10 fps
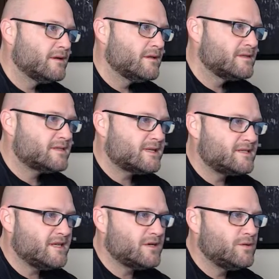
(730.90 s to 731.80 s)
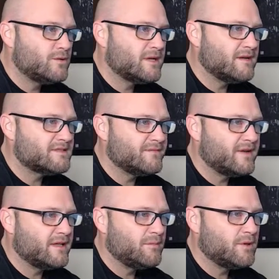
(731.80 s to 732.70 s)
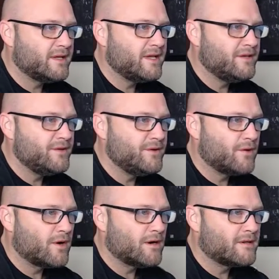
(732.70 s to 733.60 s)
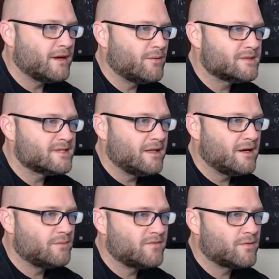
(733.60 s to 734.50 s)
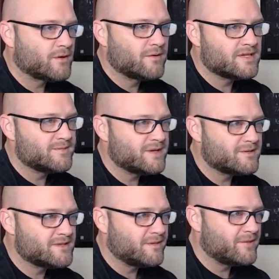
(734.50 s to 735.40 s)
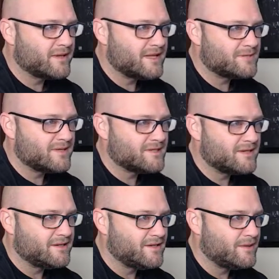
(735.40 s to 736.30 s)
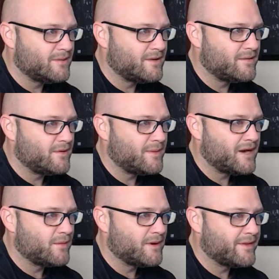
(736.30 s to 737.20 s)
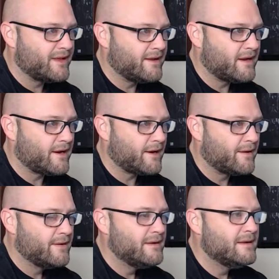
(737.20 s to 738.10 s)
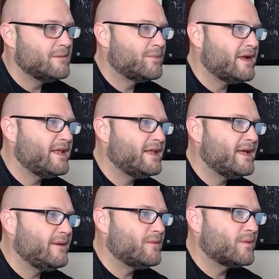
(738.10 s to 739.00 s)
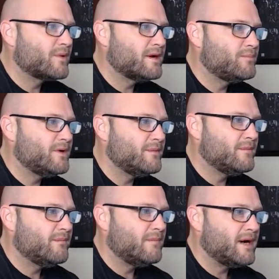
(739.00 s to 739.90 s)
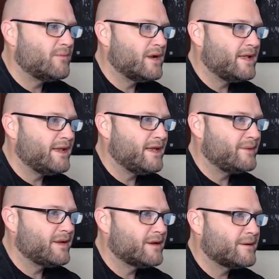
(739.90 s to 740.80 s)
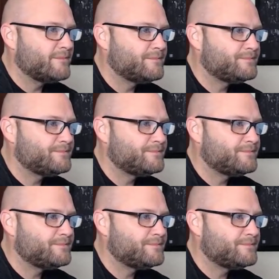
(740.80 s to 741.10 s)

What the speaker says: 16 cool gifts available in New York that will sell out before Christmas or something. That's what it's going to do, and no matter where they are. Brand name, we're going to put my brand name here.